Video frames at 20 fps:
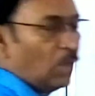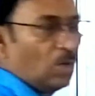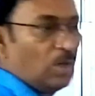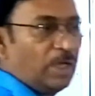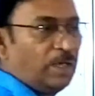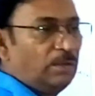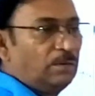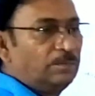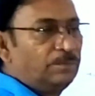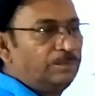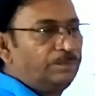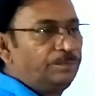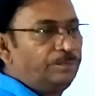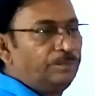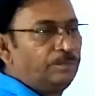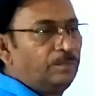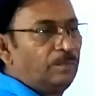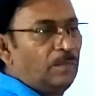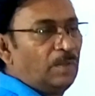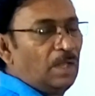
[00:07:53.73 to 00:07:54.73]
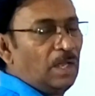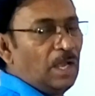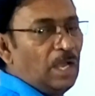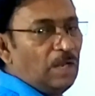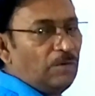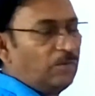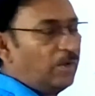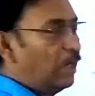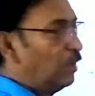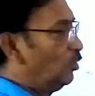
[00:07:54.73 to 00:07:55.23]
Okay,
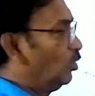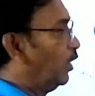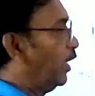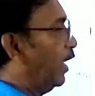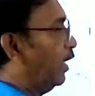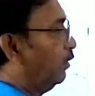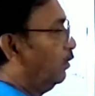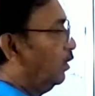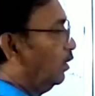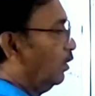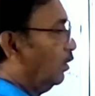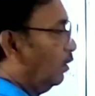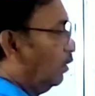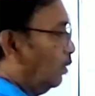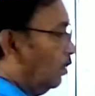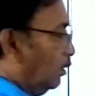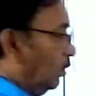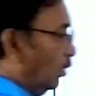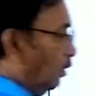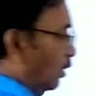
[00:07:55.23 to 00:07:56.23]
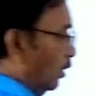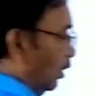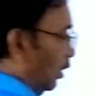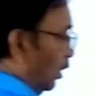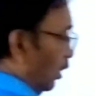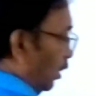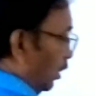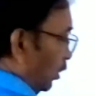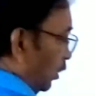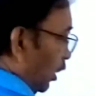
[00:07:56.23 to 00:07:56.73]
and we have to get
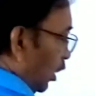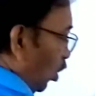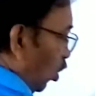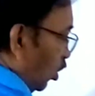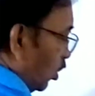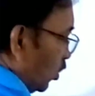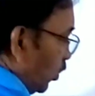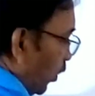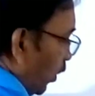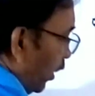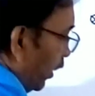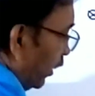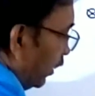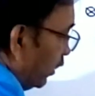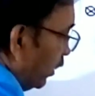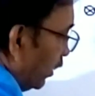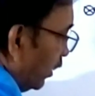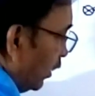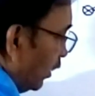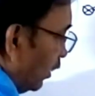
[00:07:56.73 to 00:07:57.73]
the cross product.